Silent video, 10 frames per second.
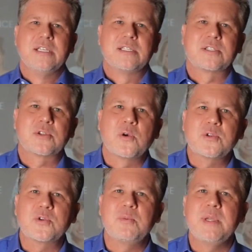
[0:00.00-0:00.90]

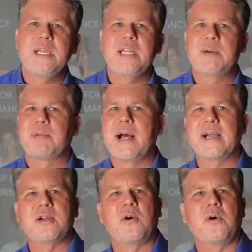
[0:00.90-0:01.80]
Social media
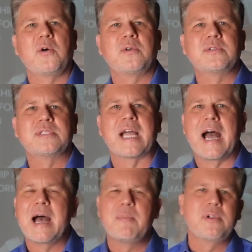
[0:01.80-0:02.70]
black holes,
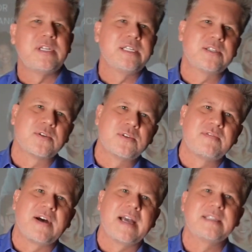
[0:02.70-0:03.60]
time on digital
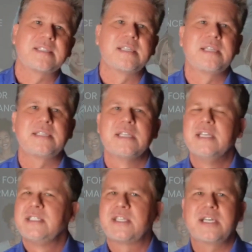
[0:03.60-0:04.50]
devices,
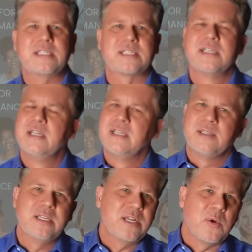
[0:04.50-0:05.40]
just,
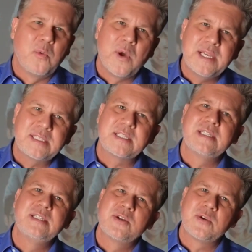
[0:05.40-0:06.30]

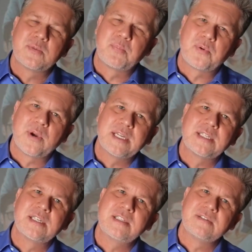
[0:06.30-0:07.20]
wasting your
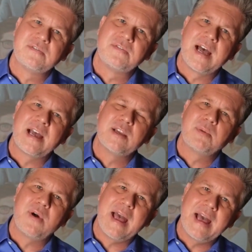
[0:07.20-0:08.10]
precious,
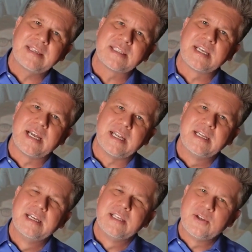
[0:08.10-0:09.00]
valuable asset,
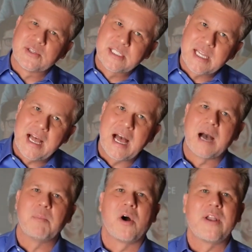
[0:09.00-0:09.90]
your
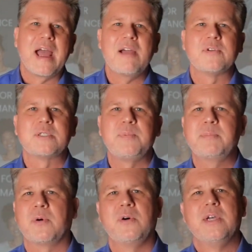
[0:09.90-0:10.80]
time. On average,
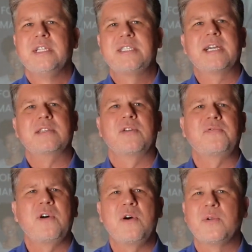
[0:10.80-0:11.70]
people check their
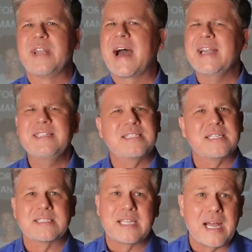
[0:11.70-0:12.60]
phone
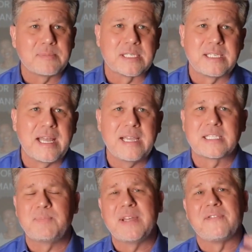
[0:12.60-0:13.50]
96 times a day and
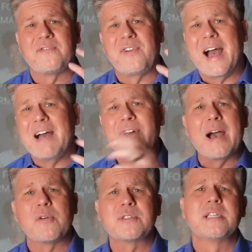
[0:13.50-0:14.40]
spend 5
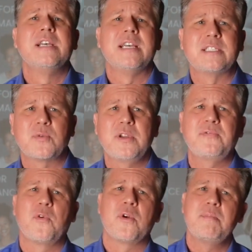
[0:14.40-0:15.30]
hours and
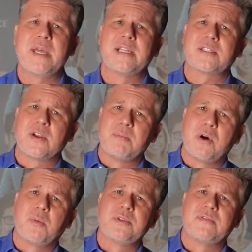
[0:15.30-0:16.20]
24 minutes on a
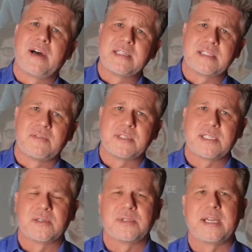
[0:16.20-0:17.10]
mobile device every
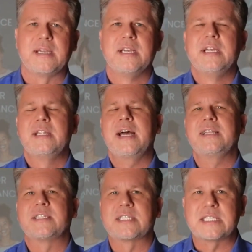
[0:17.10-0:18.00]
single day. That
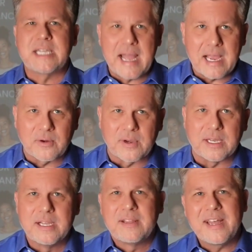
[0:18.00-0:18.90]
is staggering.
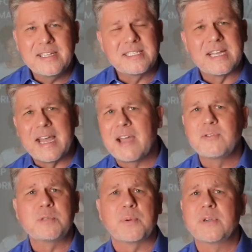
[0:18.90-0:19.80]
That is the
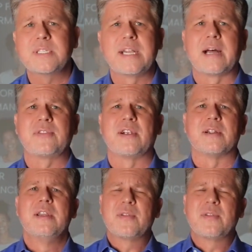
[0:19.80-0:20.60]
average person out there.